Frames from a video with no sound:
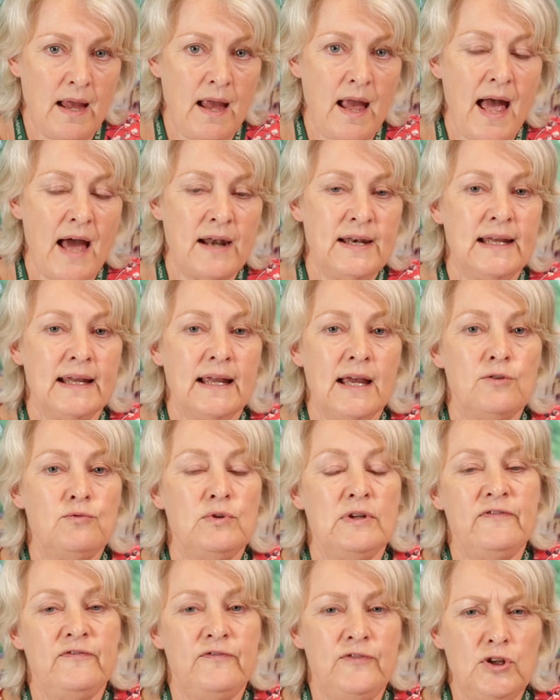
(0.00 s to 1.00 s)
And it can
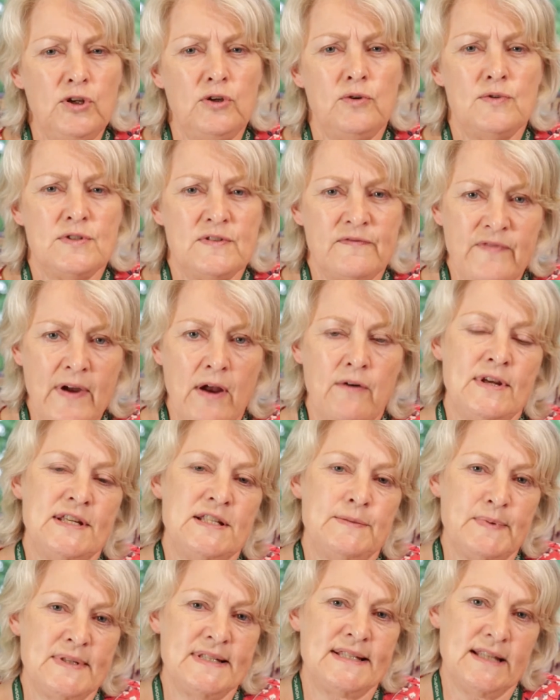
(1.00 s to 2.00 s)
refuse very
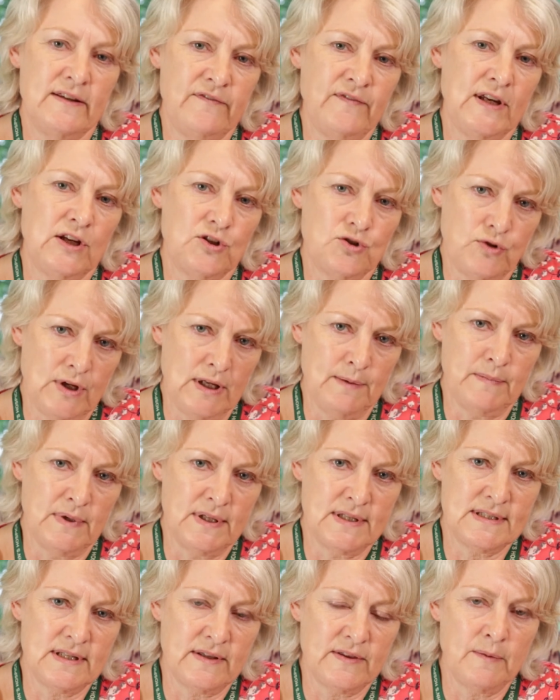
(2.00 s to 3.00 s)
specific
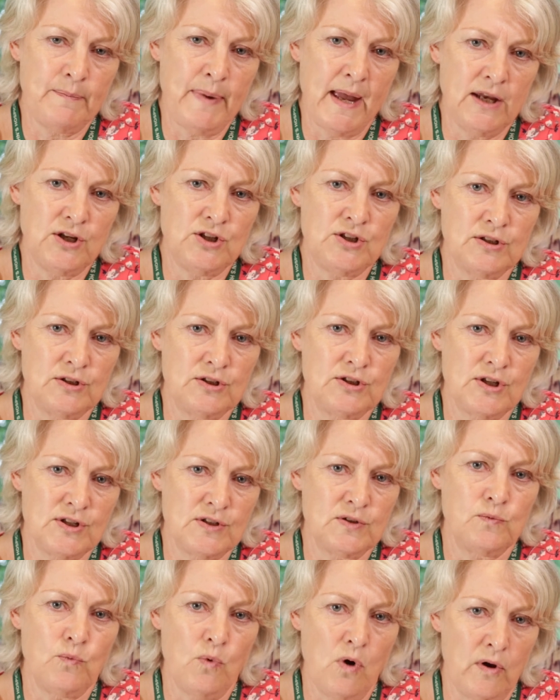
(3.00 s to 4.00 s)
treatments that the patient
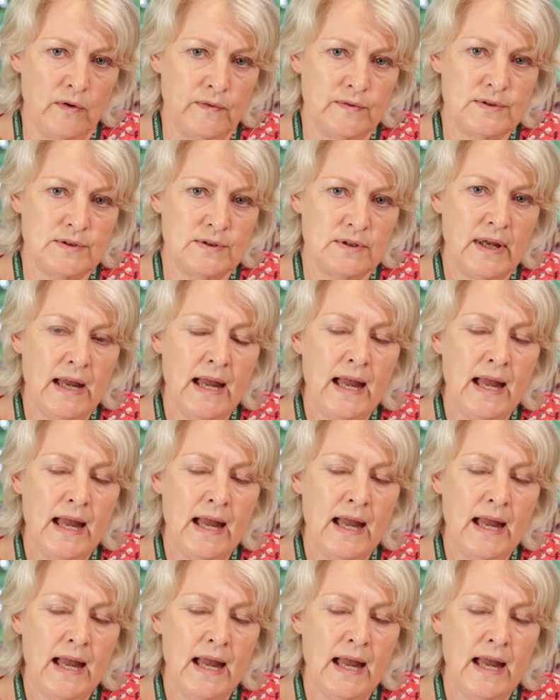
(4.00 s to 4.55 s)
doesn't want.